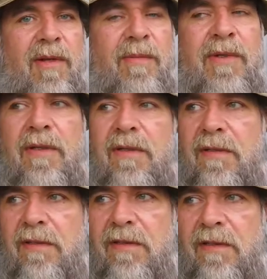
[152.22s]
them.
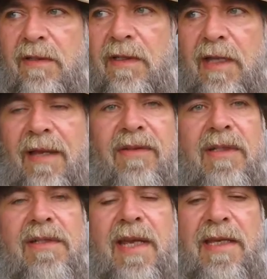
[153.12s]
Have a
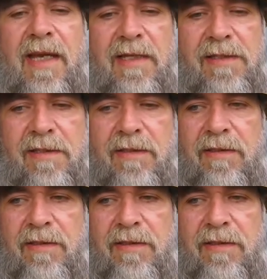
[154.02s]
good day, guys